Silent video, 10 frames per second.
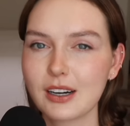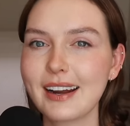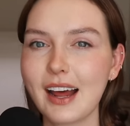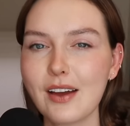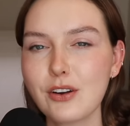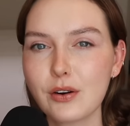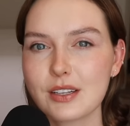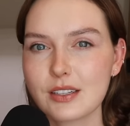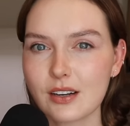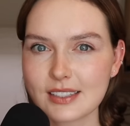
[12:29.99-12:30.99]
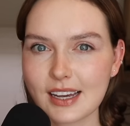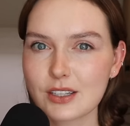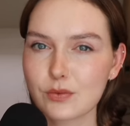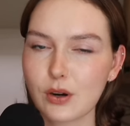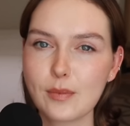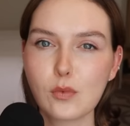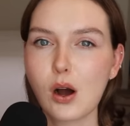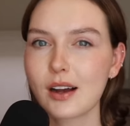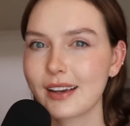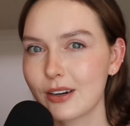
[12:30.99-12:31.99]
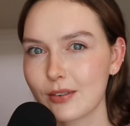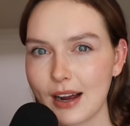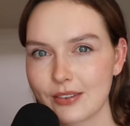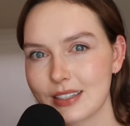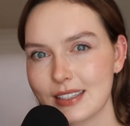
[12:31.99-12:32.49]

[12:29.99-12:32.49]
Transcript: And I've noticed on days where I'm walking around a